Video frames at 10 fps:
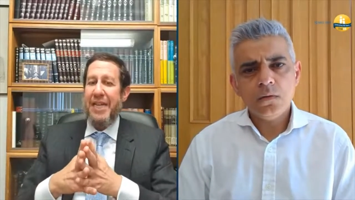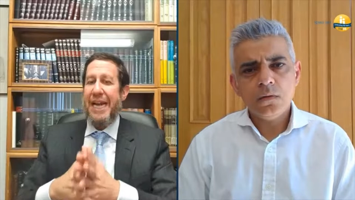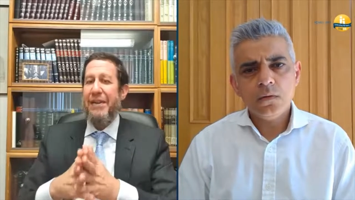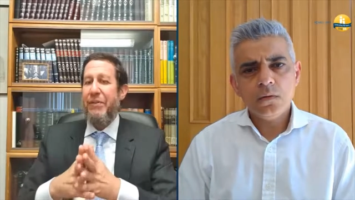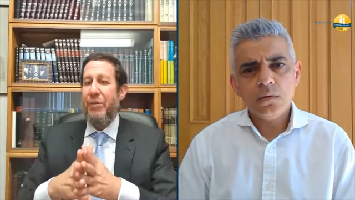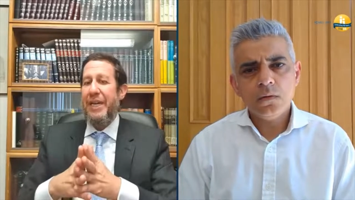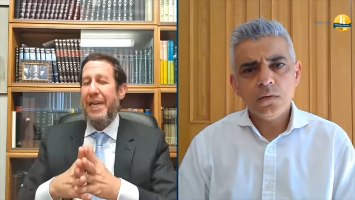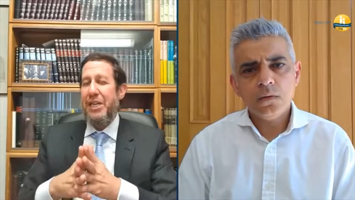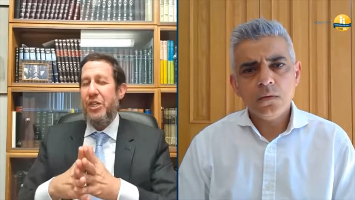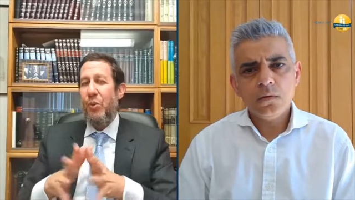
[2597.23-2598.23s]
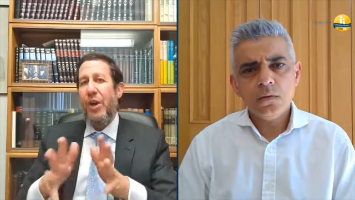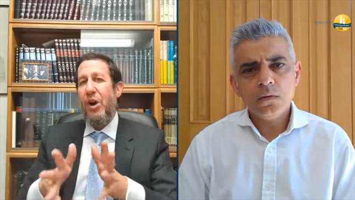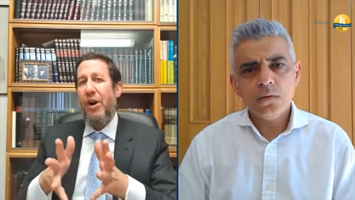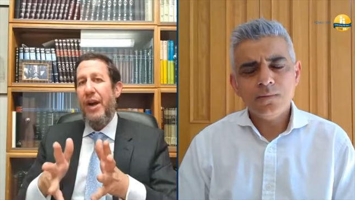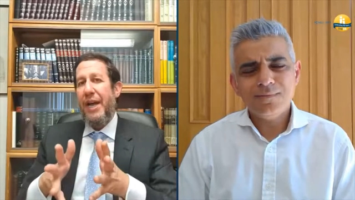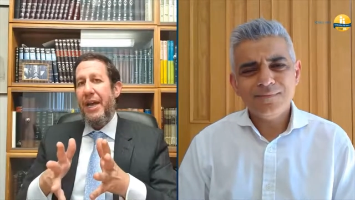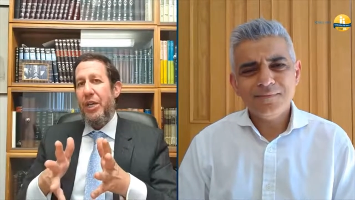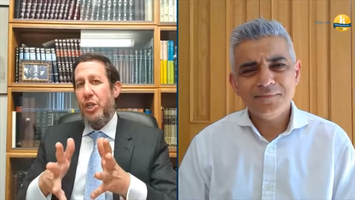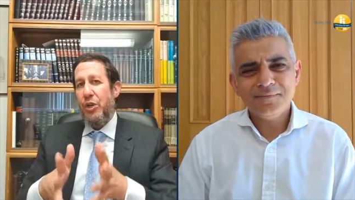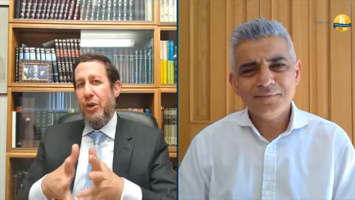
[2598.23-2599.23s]
Speaker 1: you're standing for reelection. What are
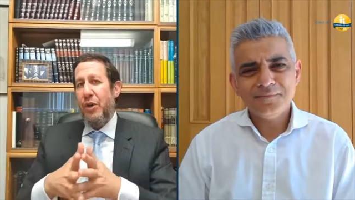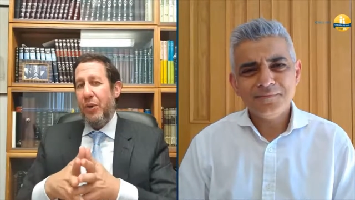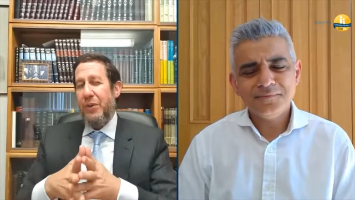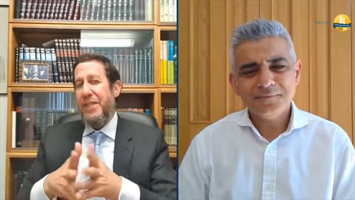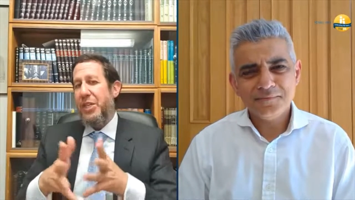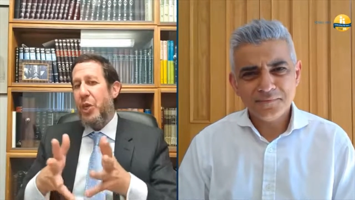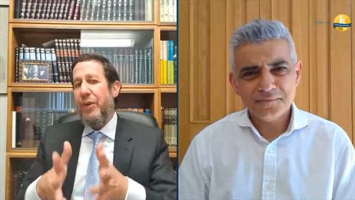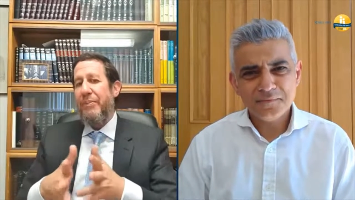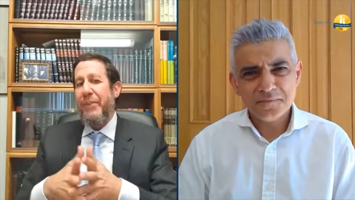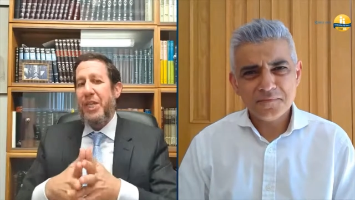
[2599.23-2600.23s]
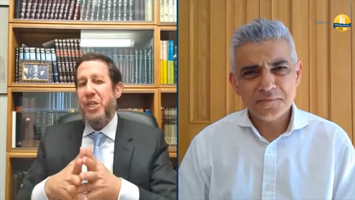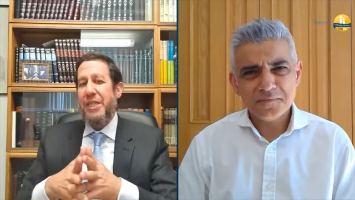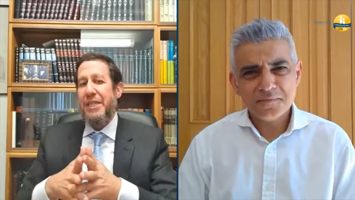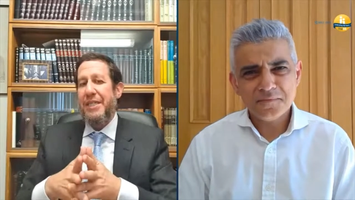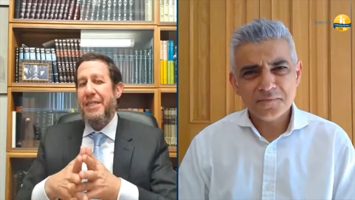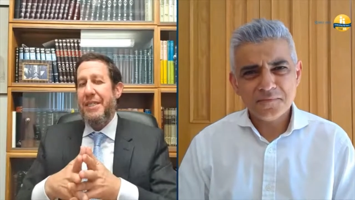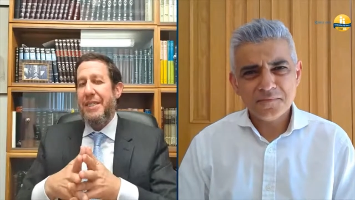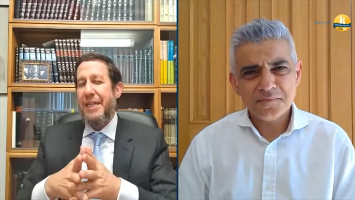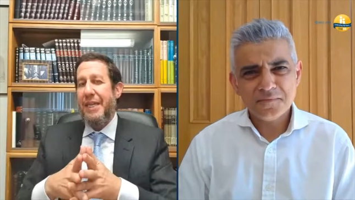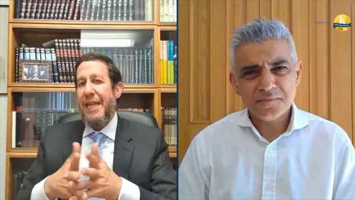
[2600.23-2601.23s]
your goals and your
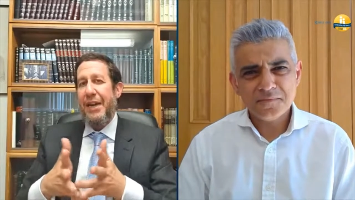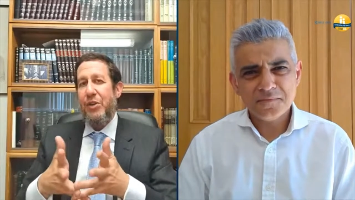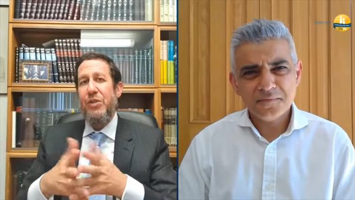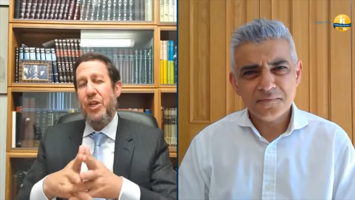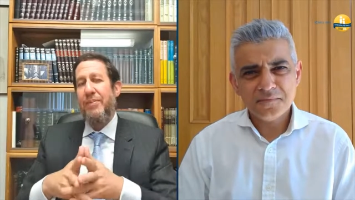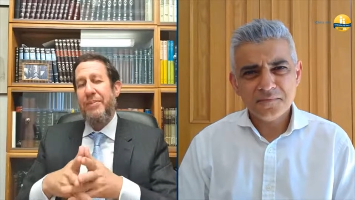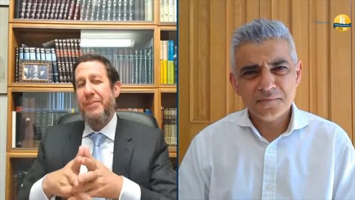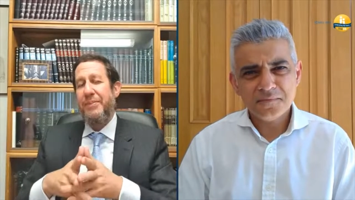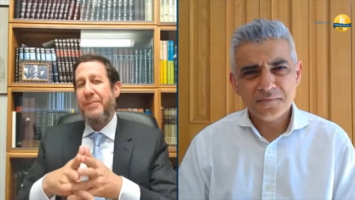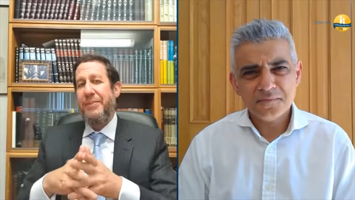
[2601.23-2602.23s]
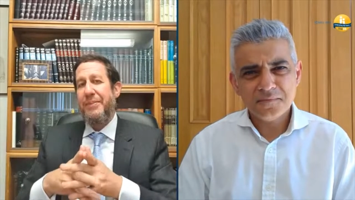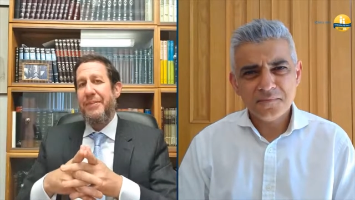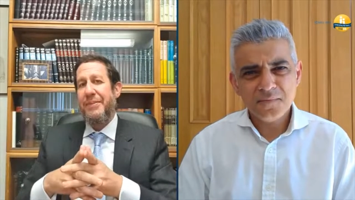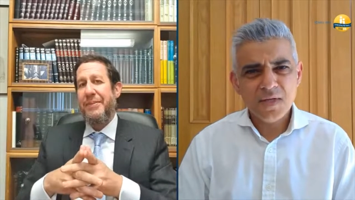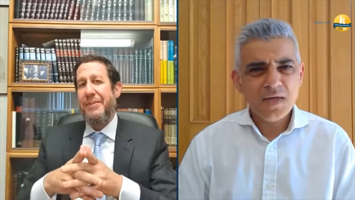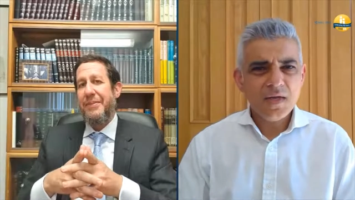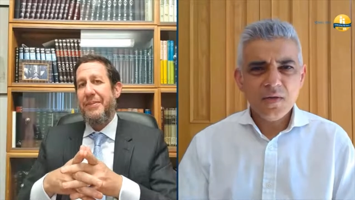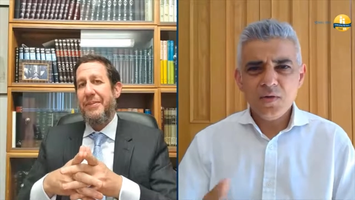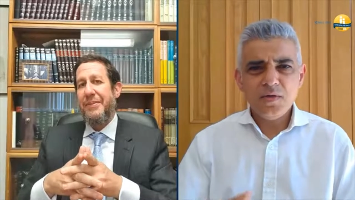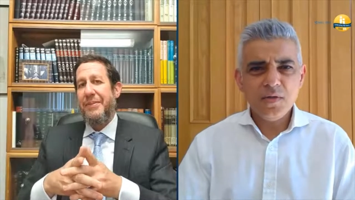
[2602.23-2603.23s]
ambitions in that new term?
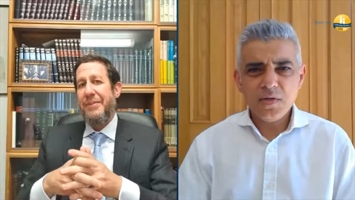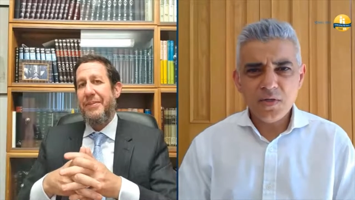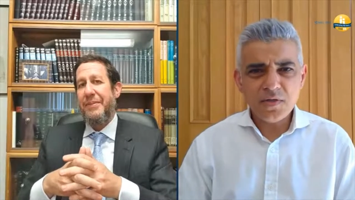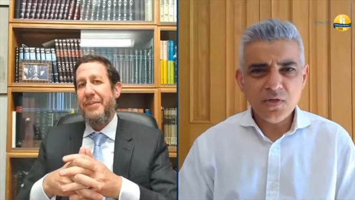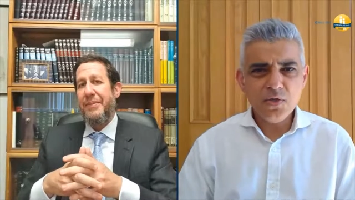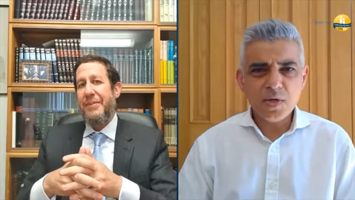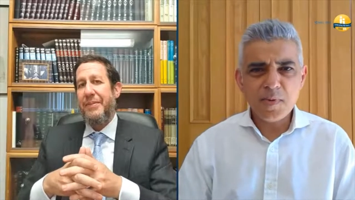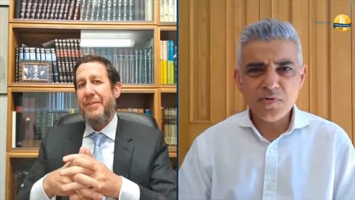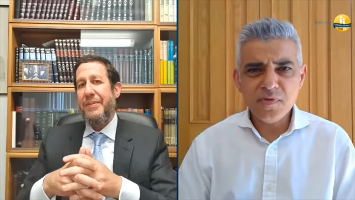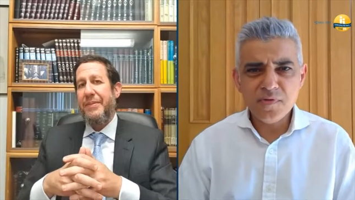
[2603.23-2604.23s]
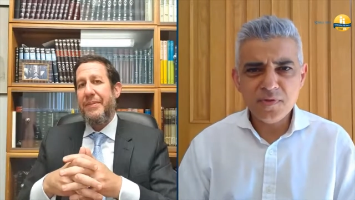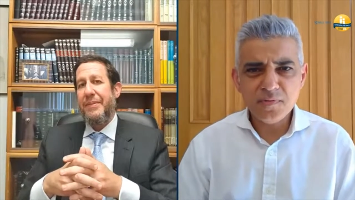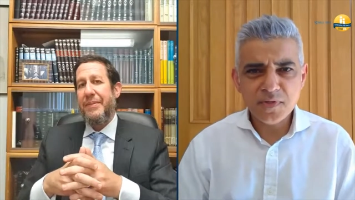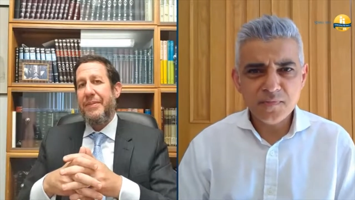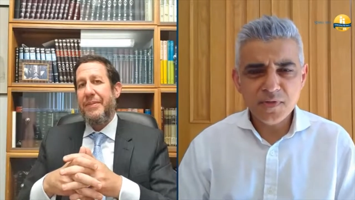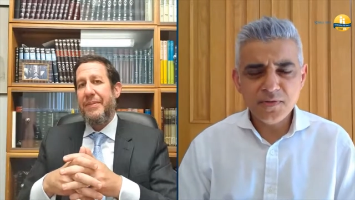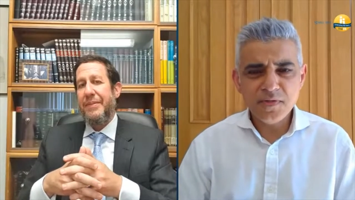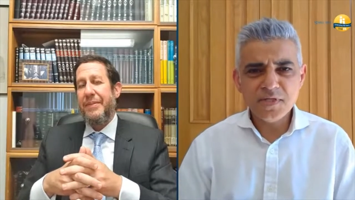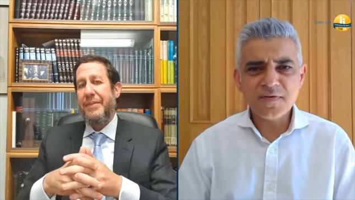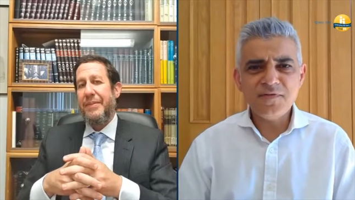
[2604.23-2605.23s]
Speaker 2: I think you and I both know that the,
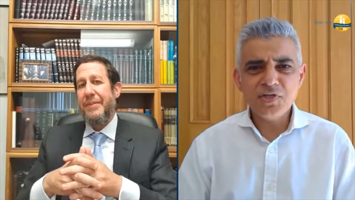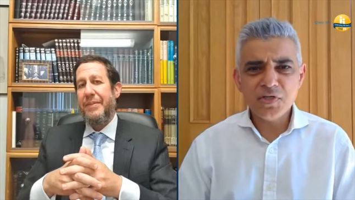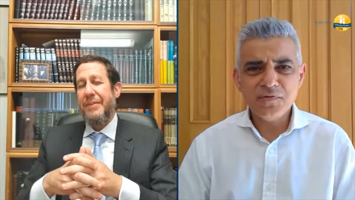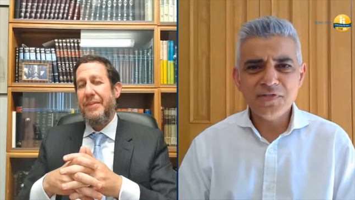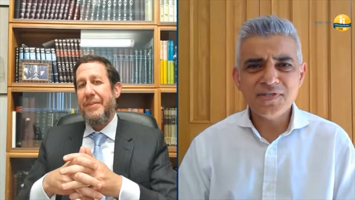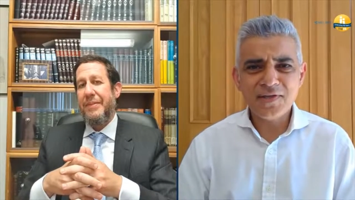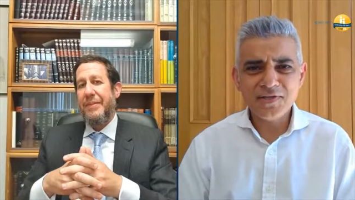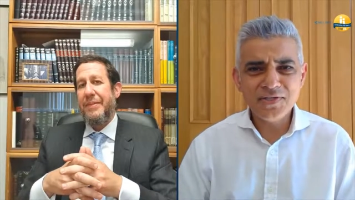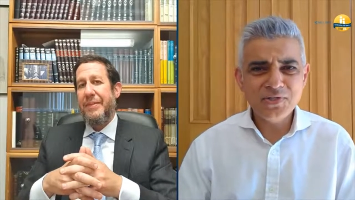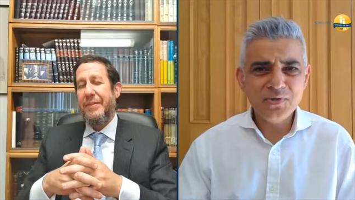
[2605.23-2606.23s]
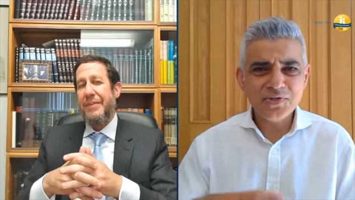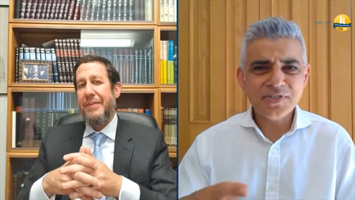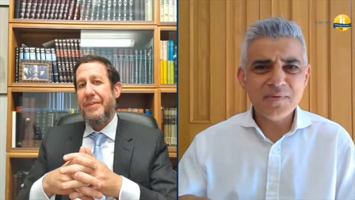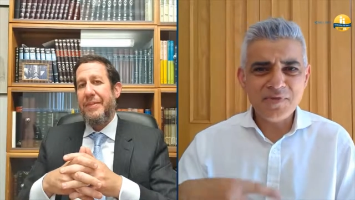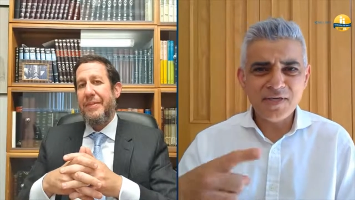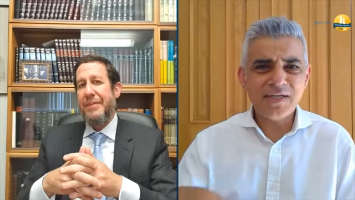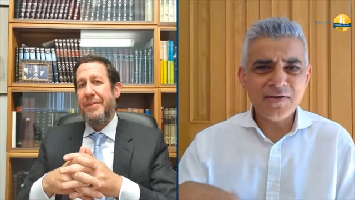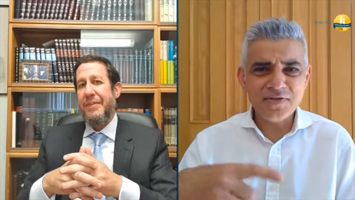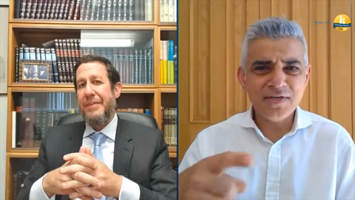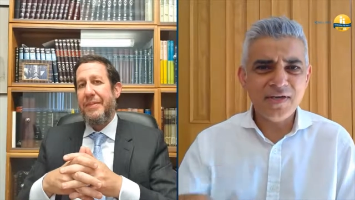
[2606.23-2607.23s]
the, the, definition of insanity, doing the same thing
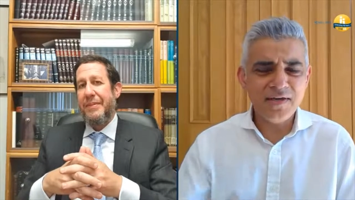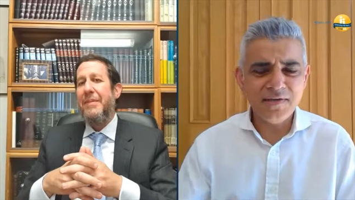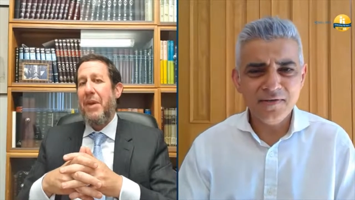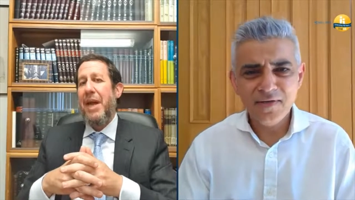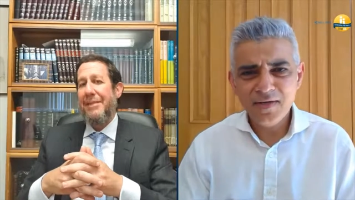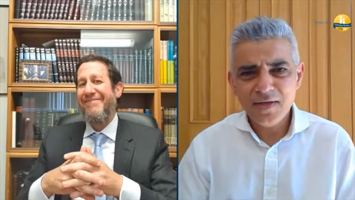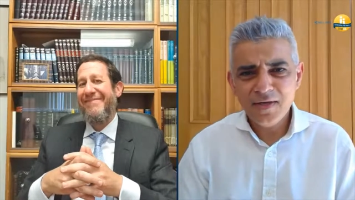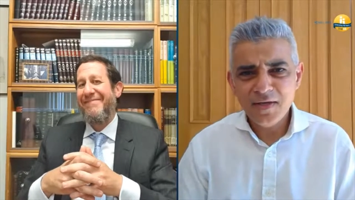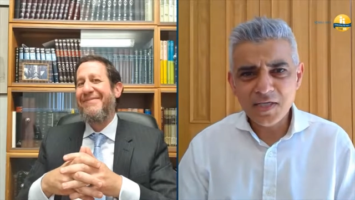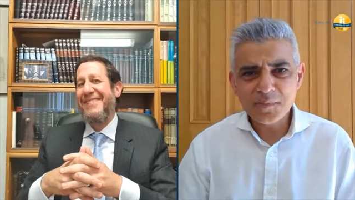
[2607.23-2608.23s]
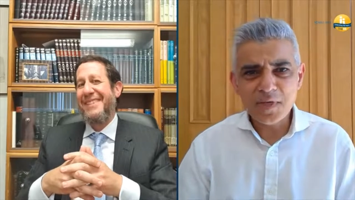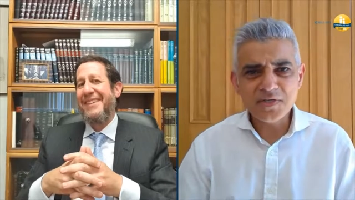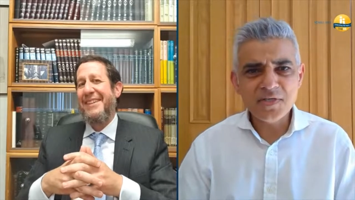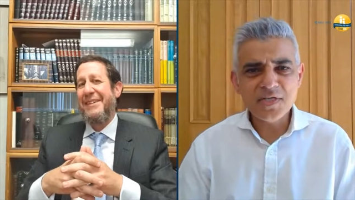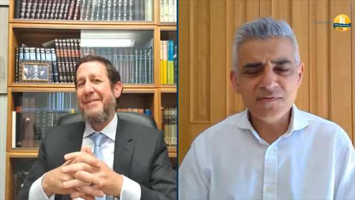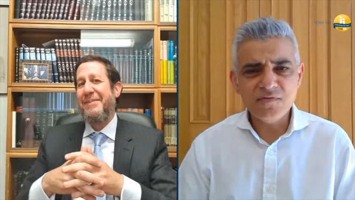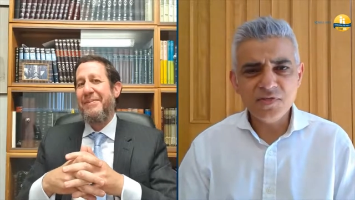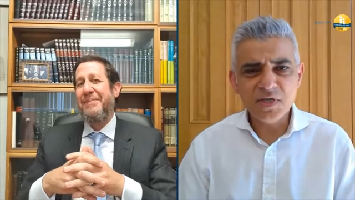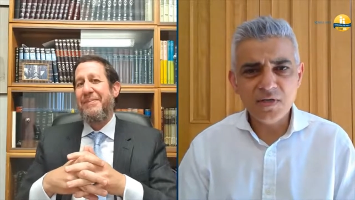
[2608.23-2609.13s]
again and again and expecting a different